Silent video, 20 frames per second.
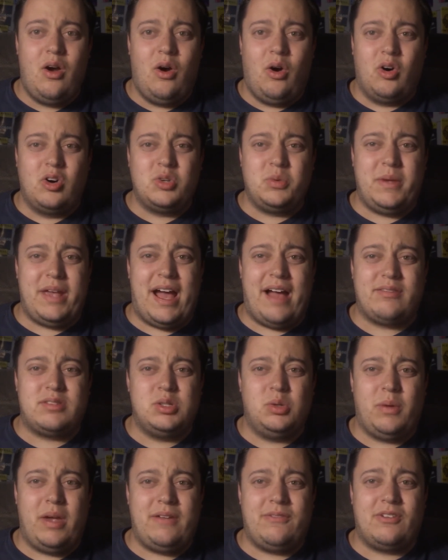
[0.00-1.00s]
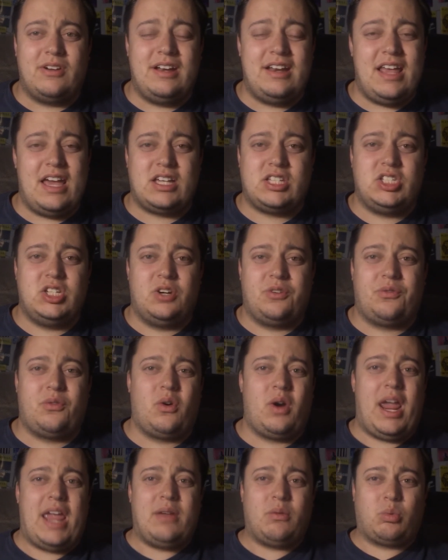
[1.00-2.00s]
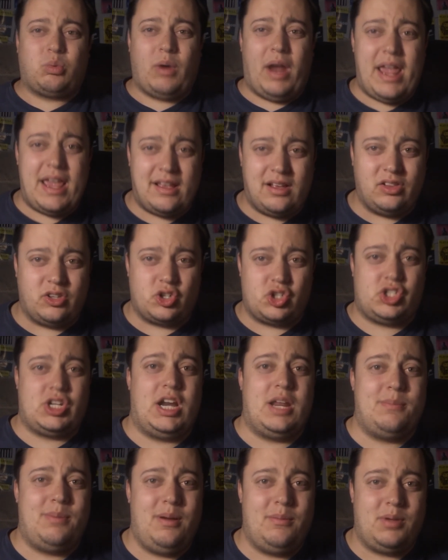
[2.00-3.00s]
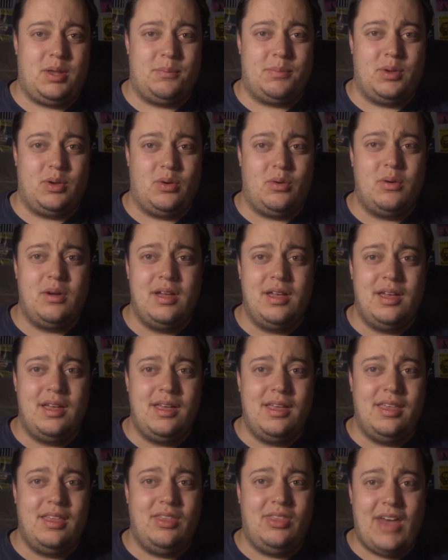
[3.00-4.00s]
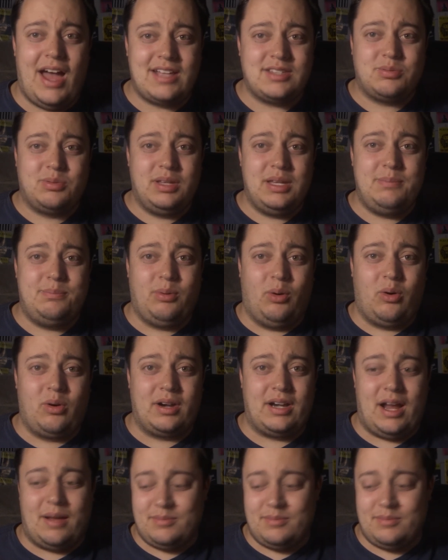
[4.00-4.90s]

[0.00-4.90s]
Or do we have to wait for next year for a regular shiny Pumpkaboo? That's really boring.